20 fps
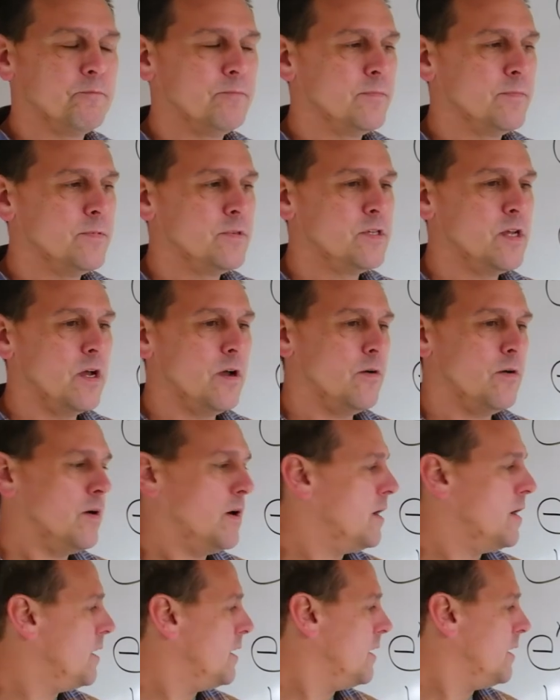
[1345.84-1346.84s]
So
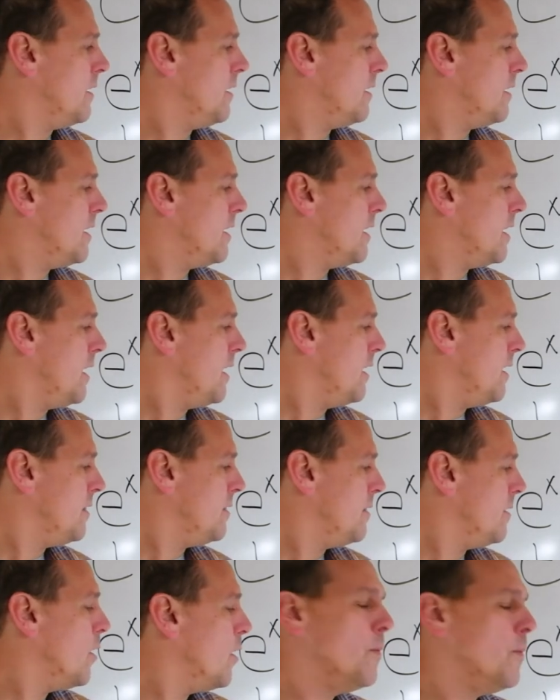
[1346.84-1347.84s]
uh, I
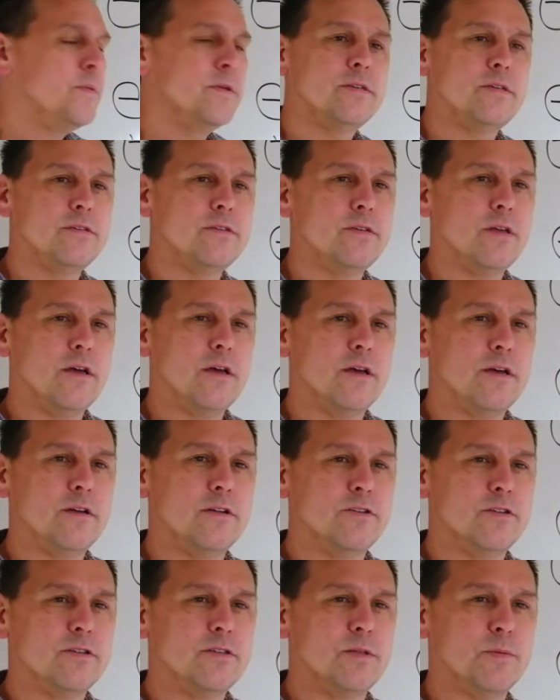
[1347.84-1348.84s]
hope this is uh,
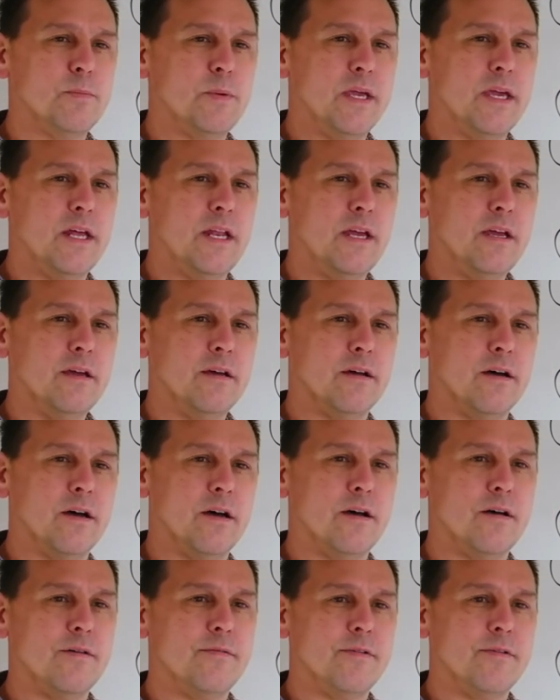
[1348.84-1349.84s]
just the beginning
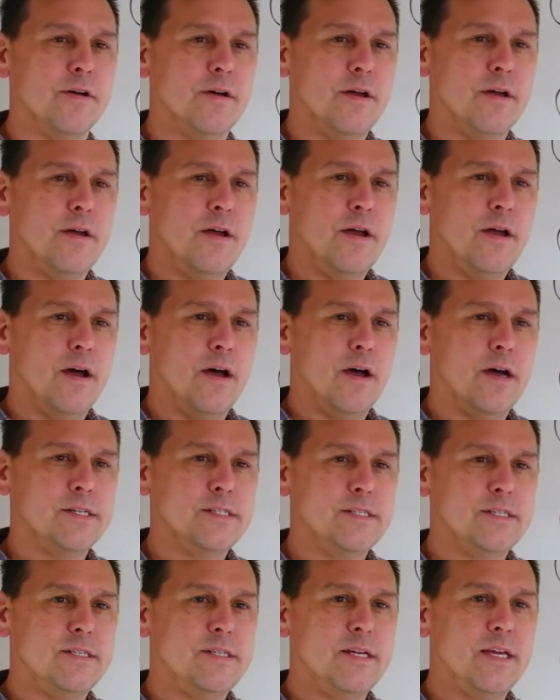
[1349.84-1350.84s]
of
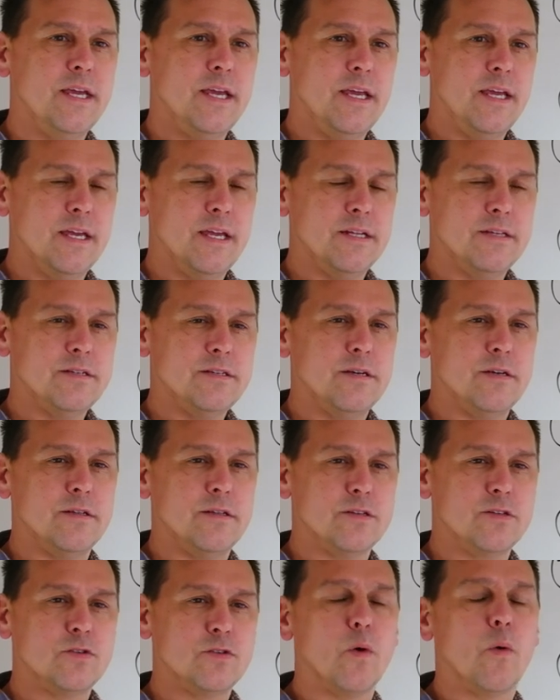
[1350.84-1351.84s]
us digging into the
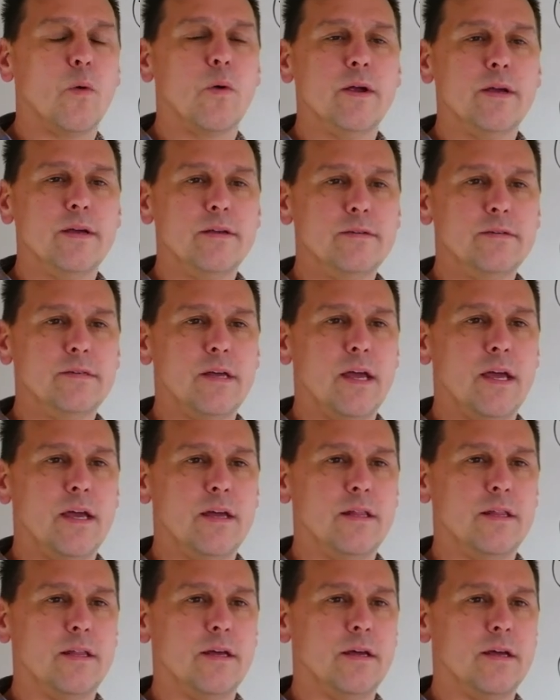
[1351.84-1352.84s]
stories
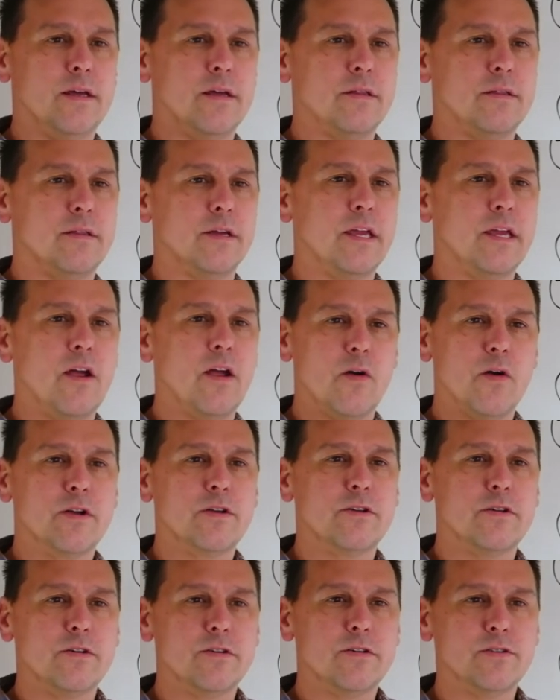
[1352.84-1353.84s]
and the, the
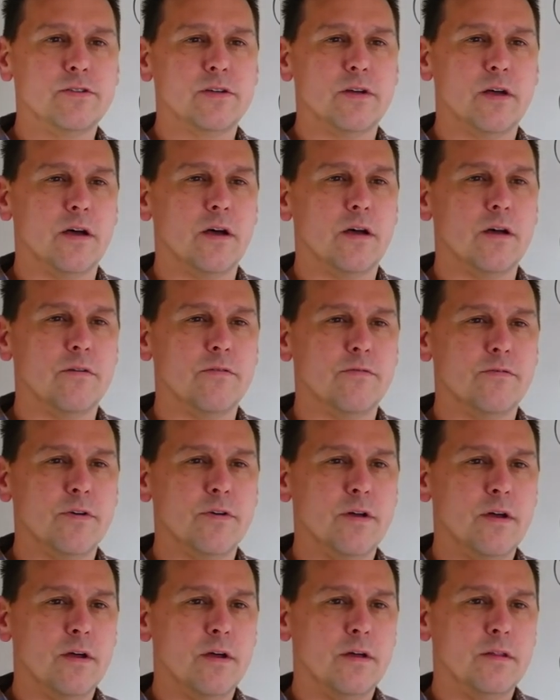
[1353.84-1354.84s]
characters of
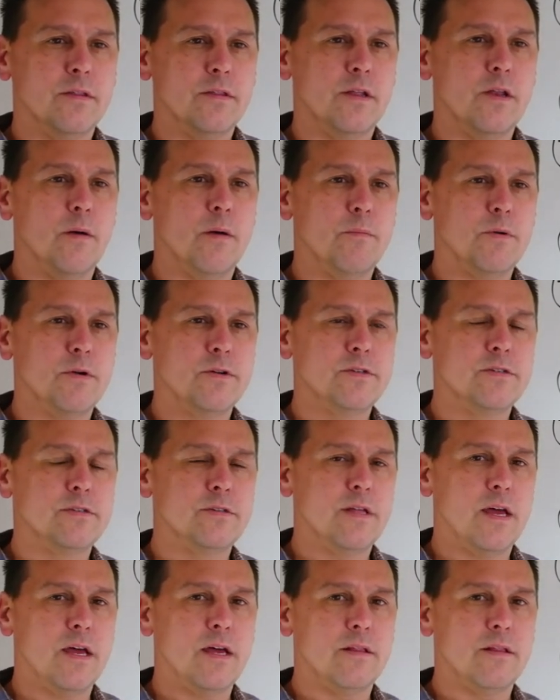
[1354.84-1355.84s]
the numbers
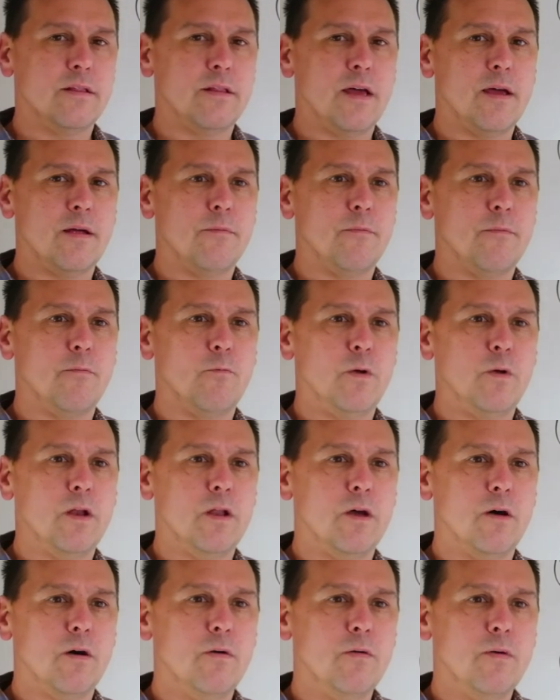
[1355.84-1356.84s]
that, that we
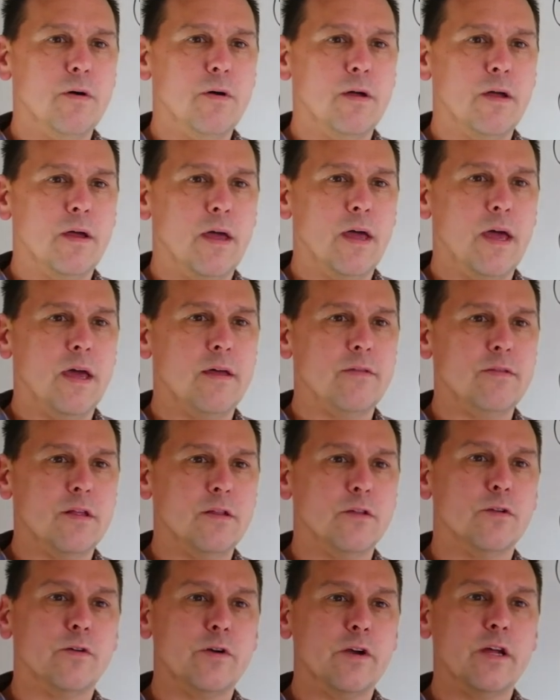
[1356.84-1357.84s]
know, and
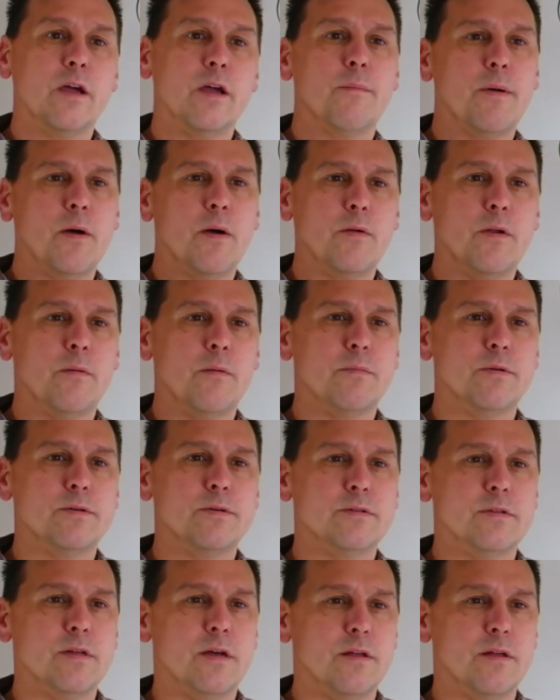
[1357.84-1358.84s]
then learning about
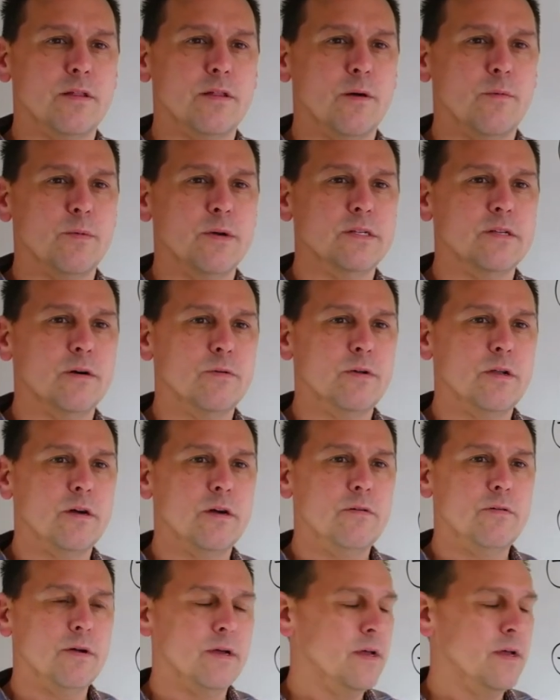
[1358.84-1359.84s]
numbers that, that we don't know